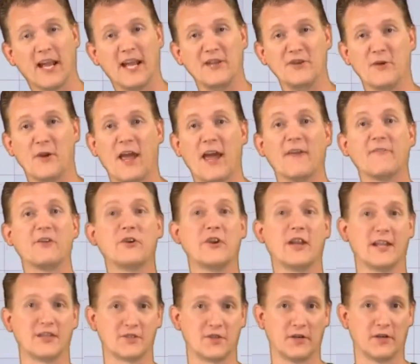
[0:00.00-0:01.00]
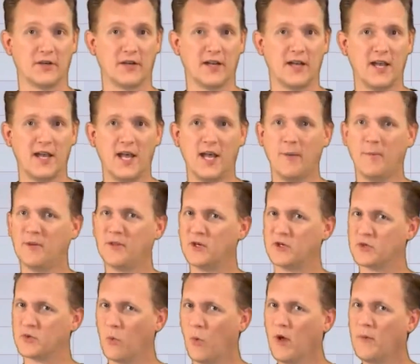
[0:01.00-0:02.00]
and you have your answer. But
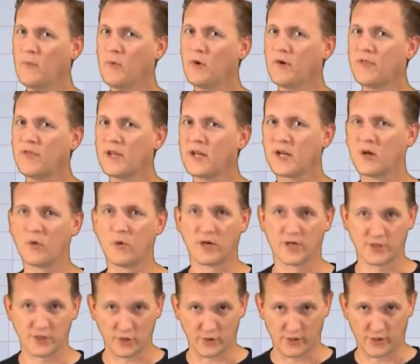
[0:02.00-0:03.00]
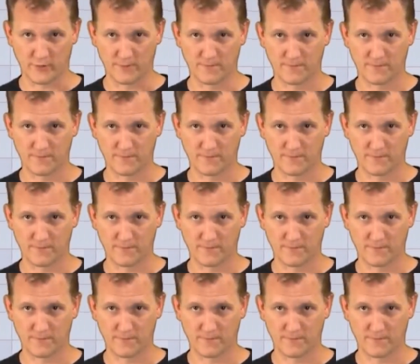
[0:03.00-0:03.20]
there's one more thing I want to show you.